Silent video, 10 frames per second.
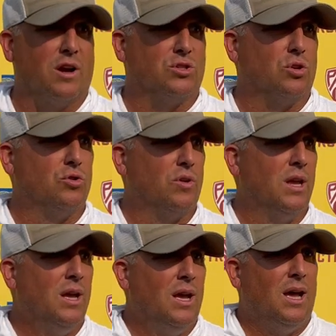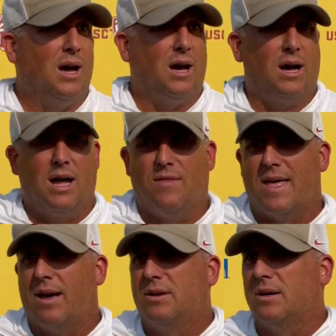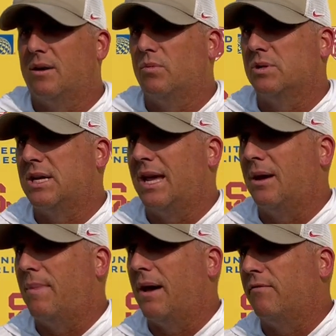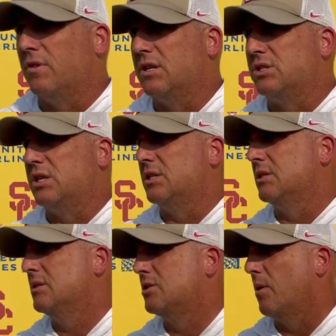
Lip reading: surgery, and that will take him out for this season.